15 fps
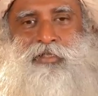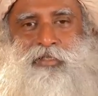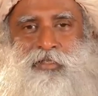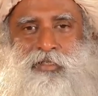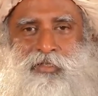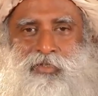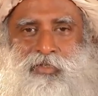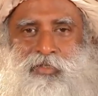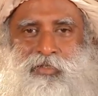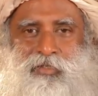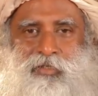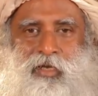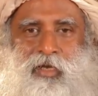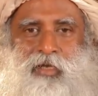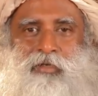
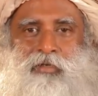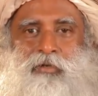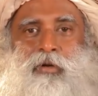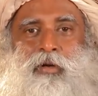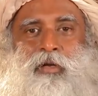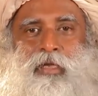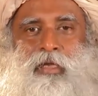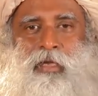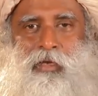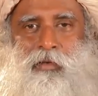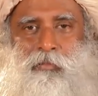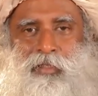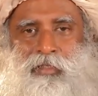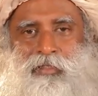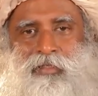diseases and chronic
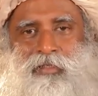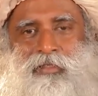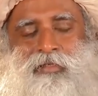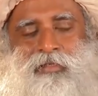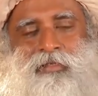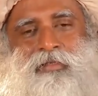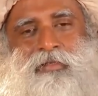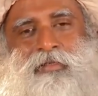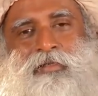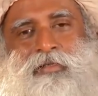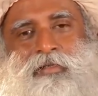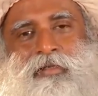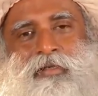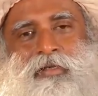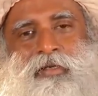ailments.
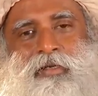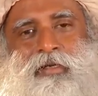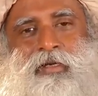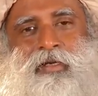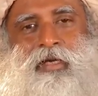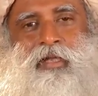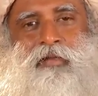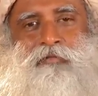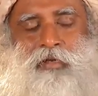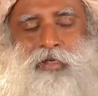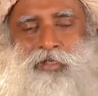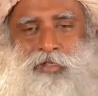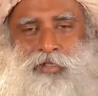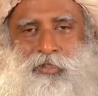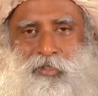
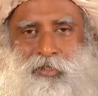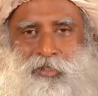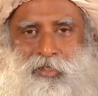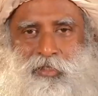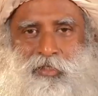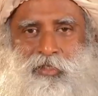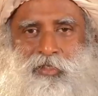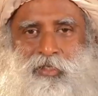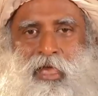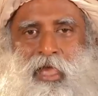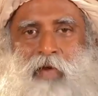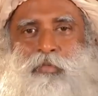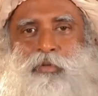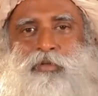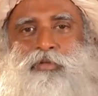Infectious diseases
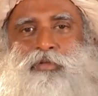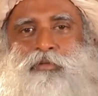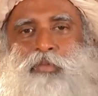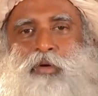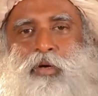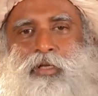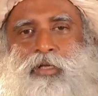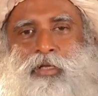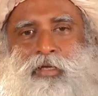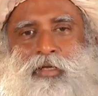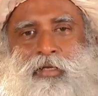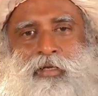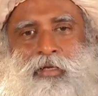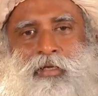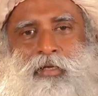happen to the body